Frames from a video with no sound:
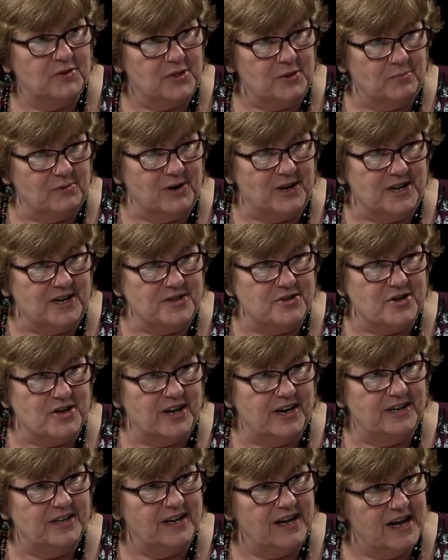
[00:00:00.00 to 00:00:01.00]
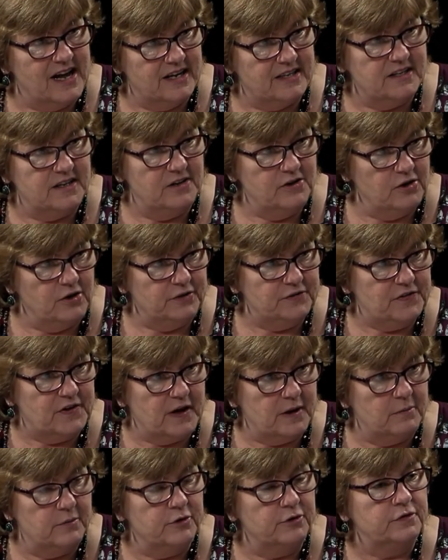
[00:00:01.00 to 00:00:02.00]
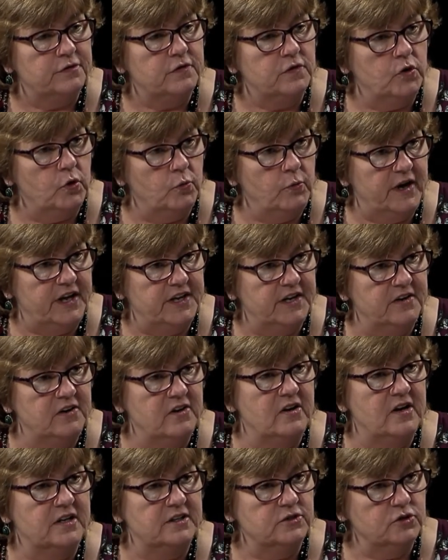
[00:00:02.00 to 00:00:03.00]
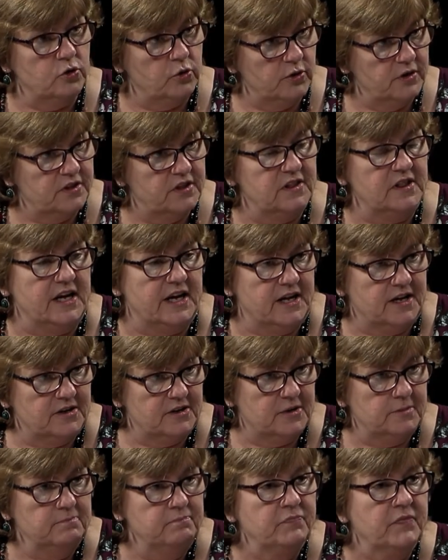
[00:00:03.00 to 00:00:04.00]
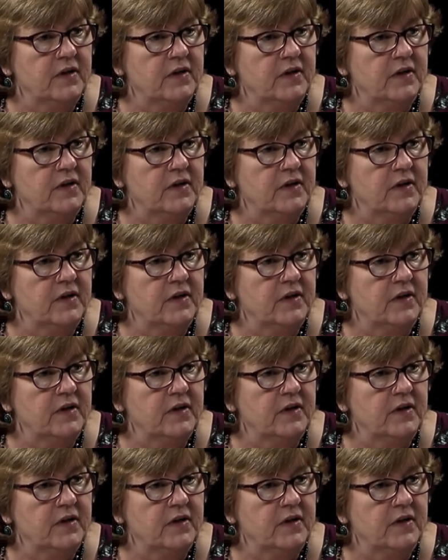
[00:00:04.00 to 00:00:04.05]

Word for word: the project Act on Alzheimer's Gawadenong Northland